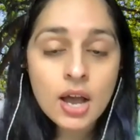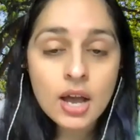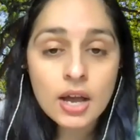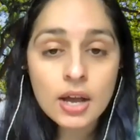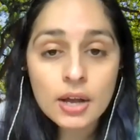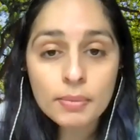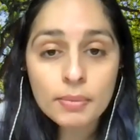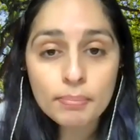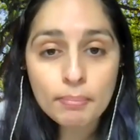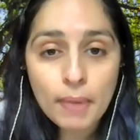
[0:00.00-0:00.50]

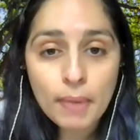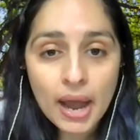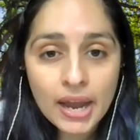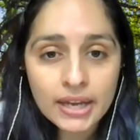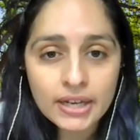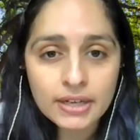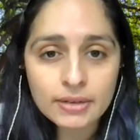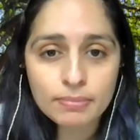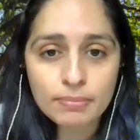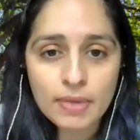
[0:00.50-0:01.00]
A
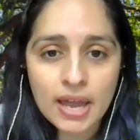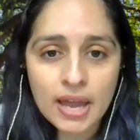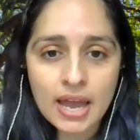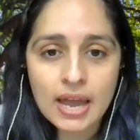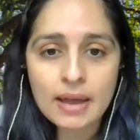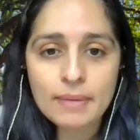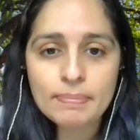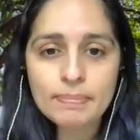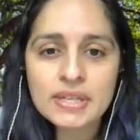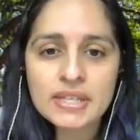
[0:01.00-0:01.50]
mind
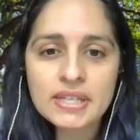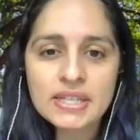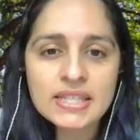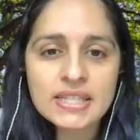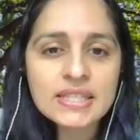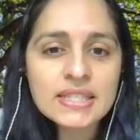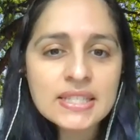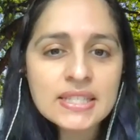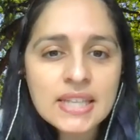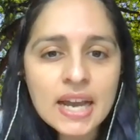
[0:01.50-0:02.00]
map
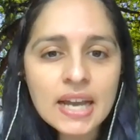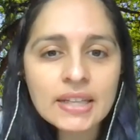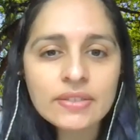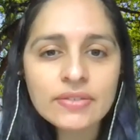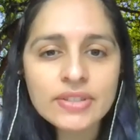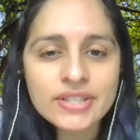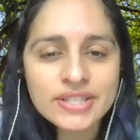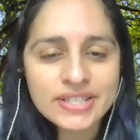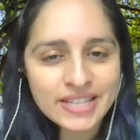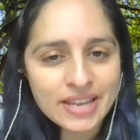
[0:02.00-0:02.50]
is kind
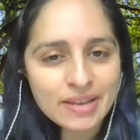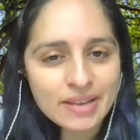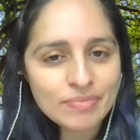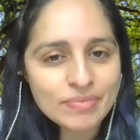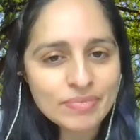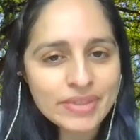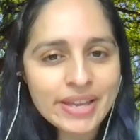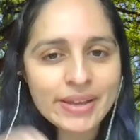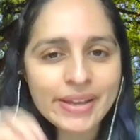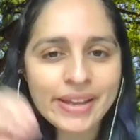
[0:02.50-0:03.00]
of the same
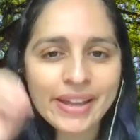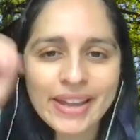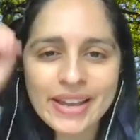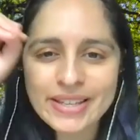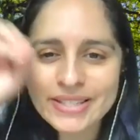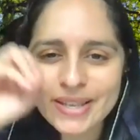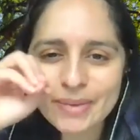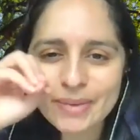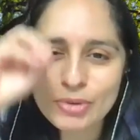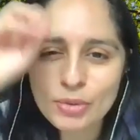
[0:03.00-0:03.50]
thing,
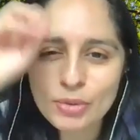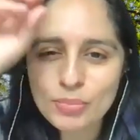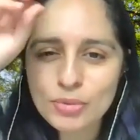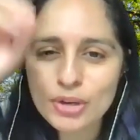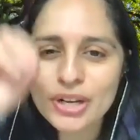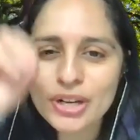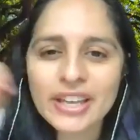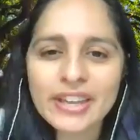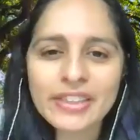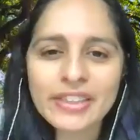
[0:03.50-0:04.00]
except you're
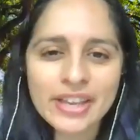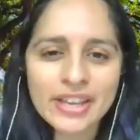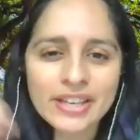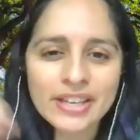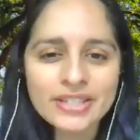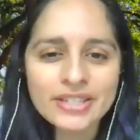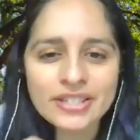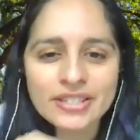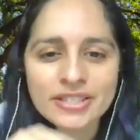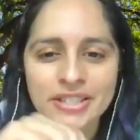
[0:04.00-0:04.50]
putting
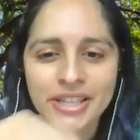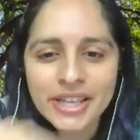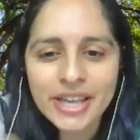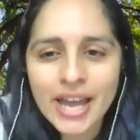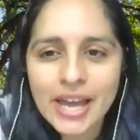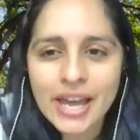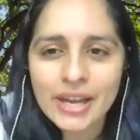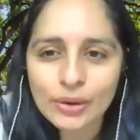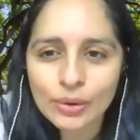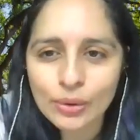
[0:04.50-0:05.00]
things into
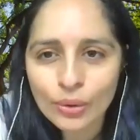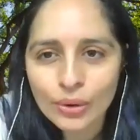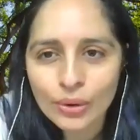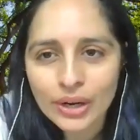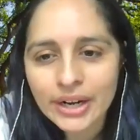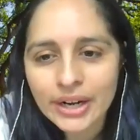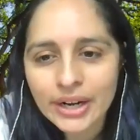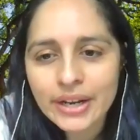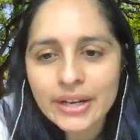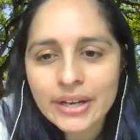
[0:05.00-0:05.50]

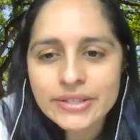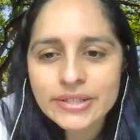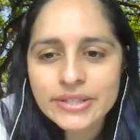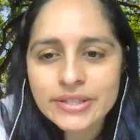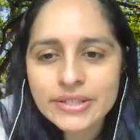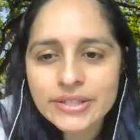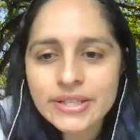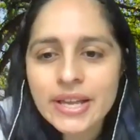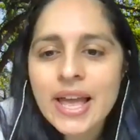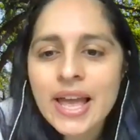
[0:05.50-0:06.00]
categories.
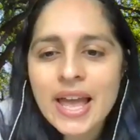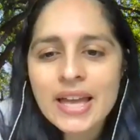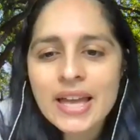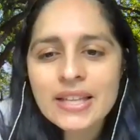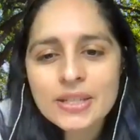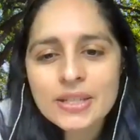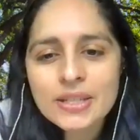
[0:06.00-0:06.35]
And